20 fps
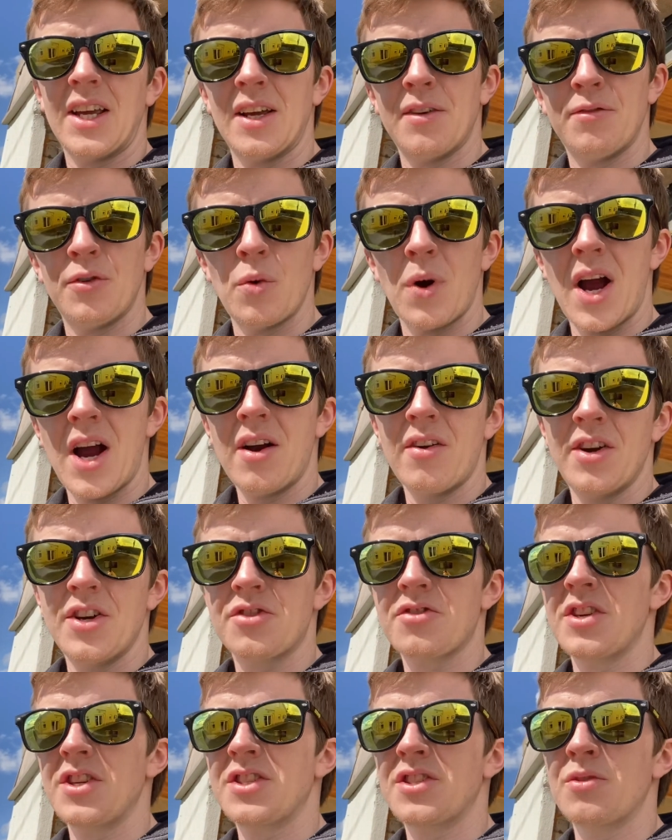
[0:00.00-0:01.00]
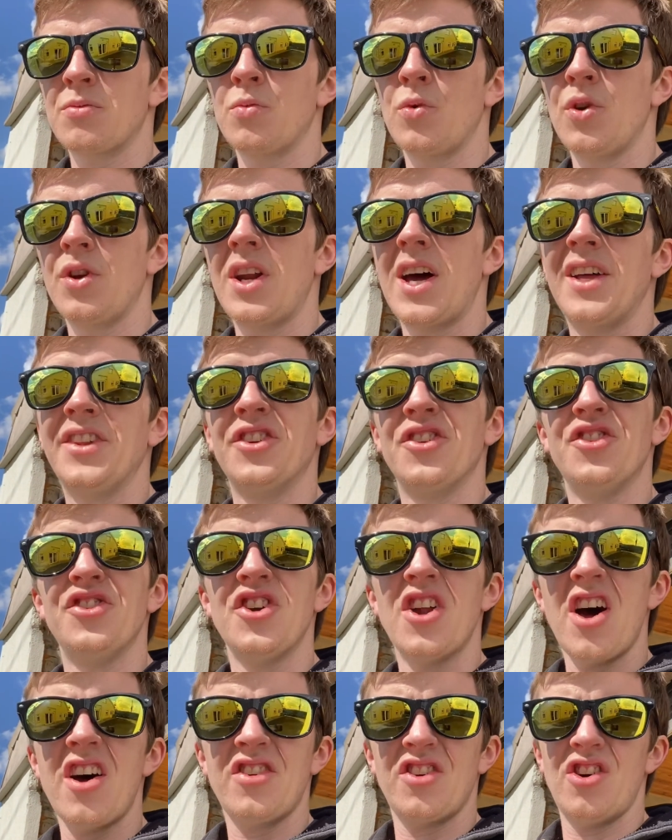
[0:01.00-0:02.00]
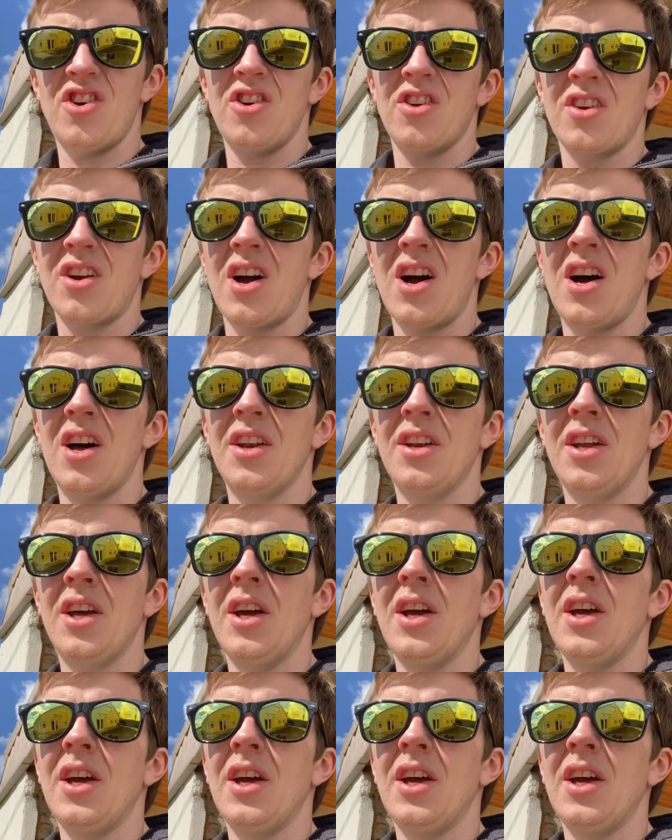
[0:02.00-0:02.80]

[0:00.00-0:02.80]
if you are interested in one and they're not all gone,